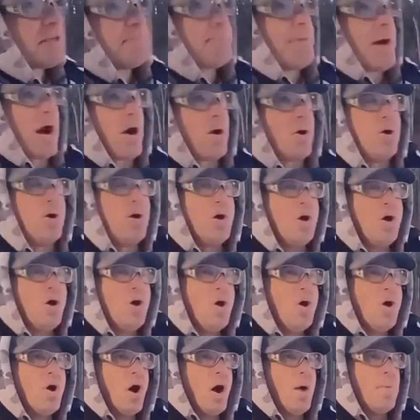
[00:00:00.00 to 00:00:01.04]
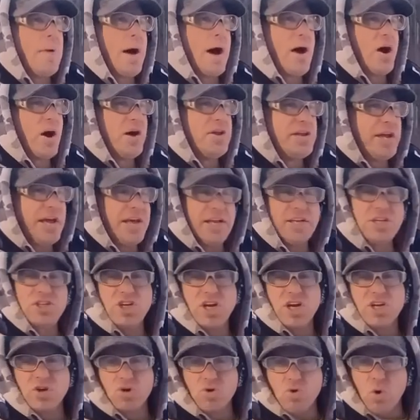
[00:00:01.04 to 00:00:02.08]
about 1.25 inch
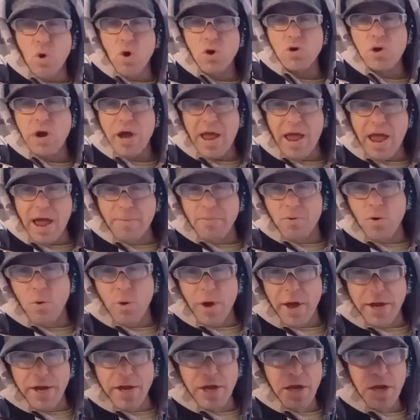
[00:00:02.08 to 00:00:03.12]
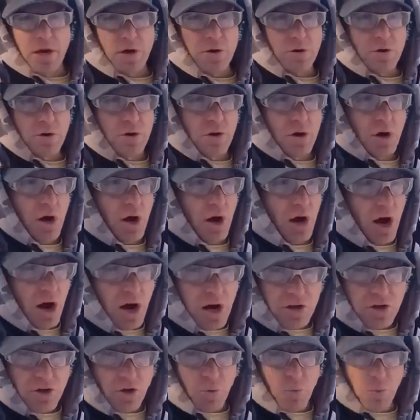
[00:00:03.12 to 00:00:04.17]
MOA,
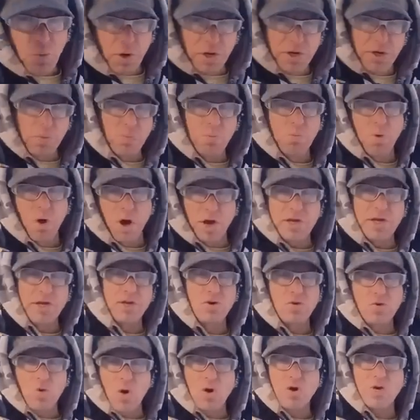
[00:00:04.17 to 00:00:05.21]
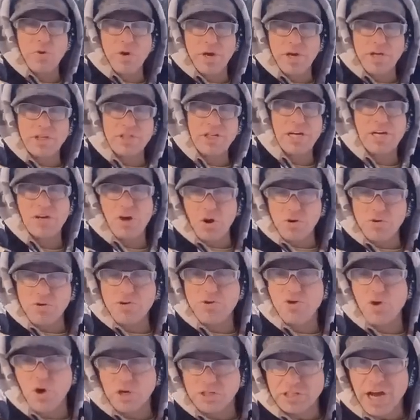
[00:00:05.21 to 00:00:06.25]
you know, one and a quarter inch at 100
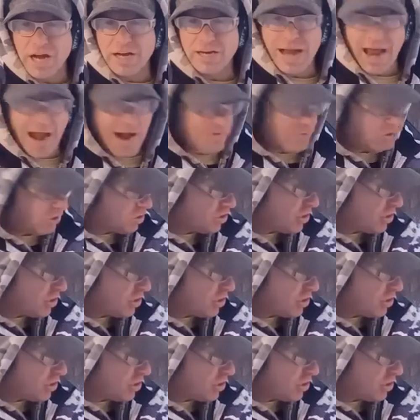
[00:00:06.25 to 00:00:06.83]
yards on average.